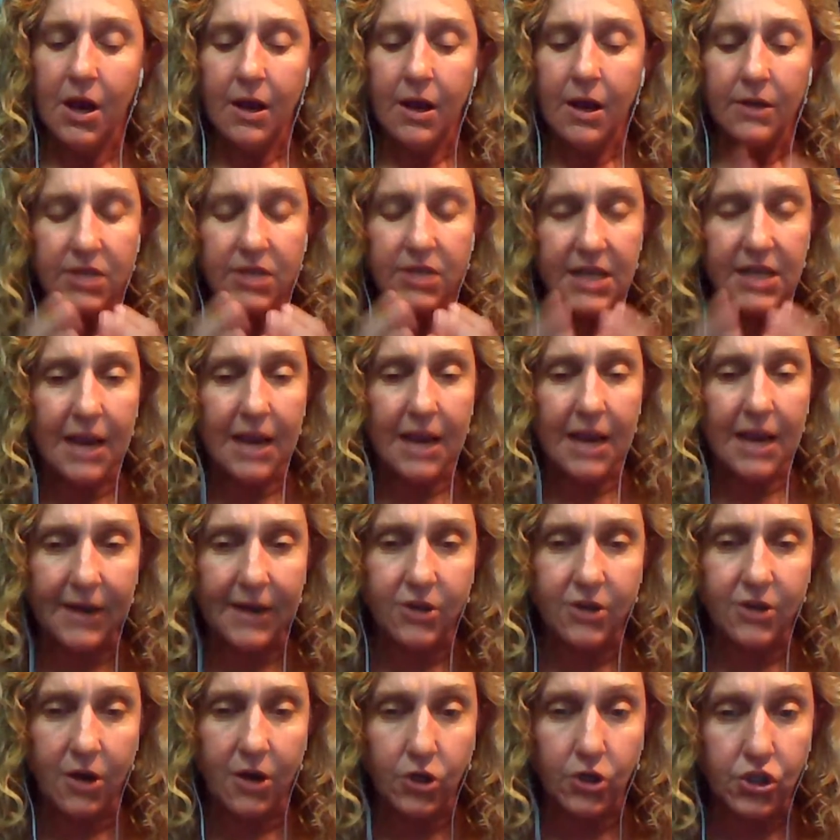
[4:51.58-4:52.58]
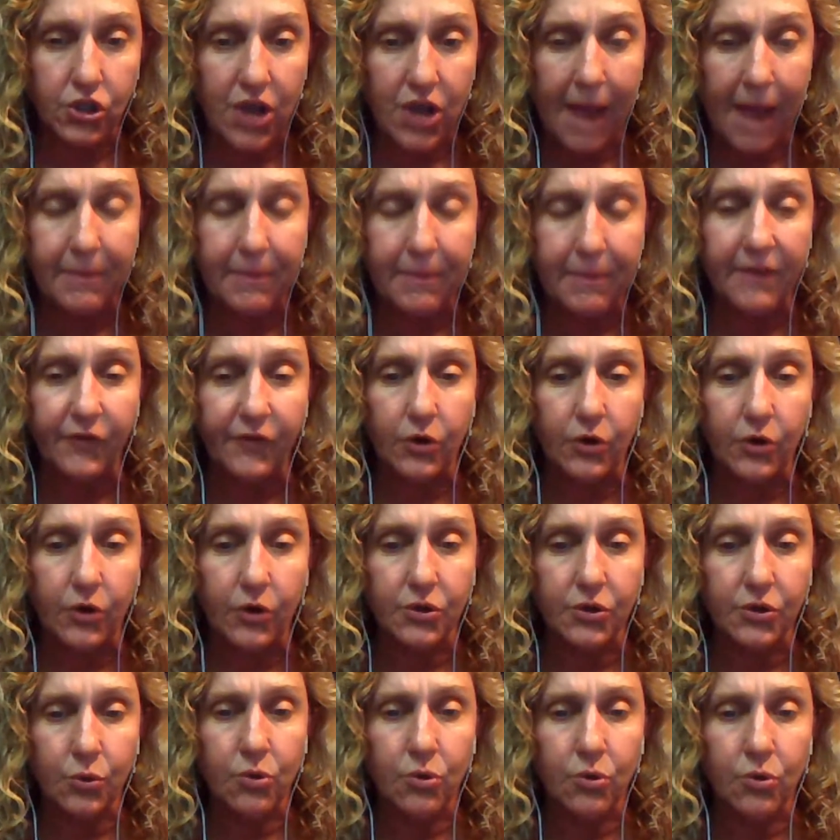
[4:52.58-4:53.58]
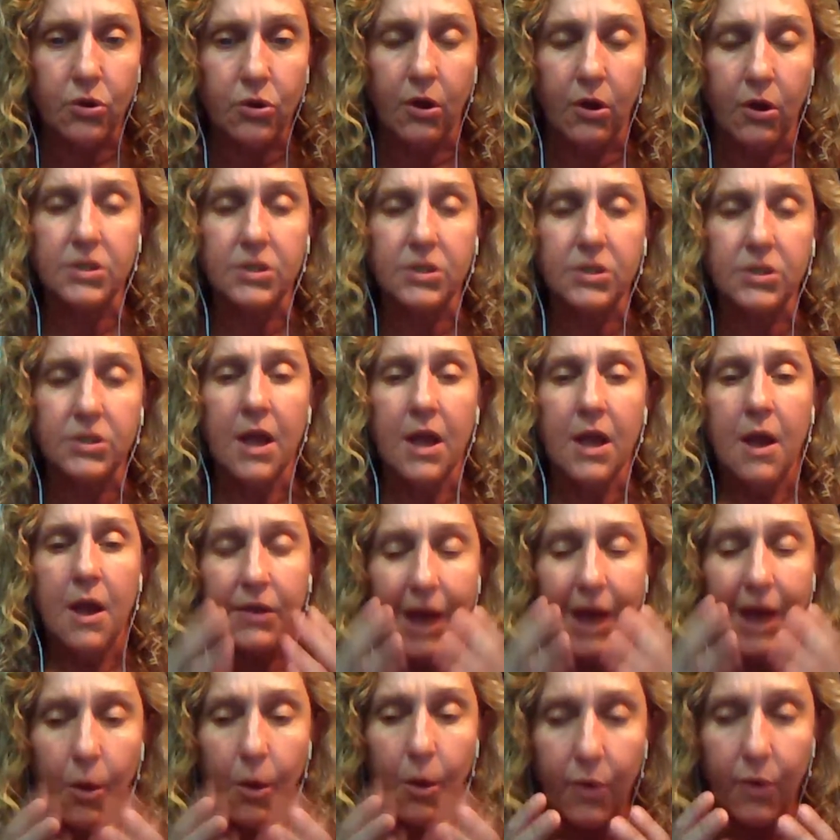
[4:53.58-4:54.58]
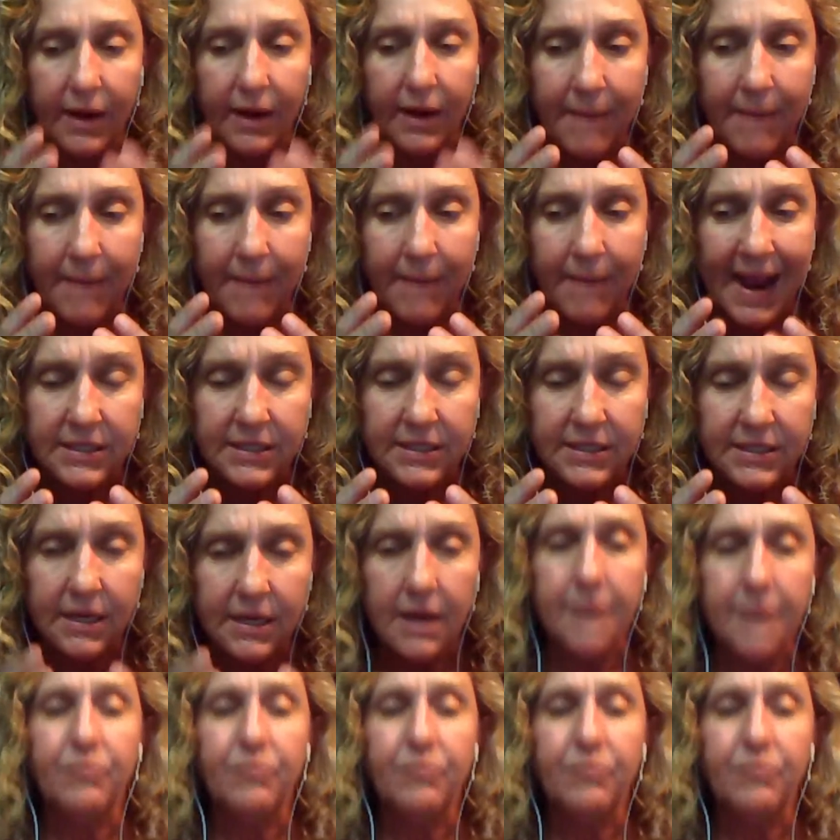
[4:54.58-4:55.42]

to take my daughter shopping for her school clothes without wearing a mask.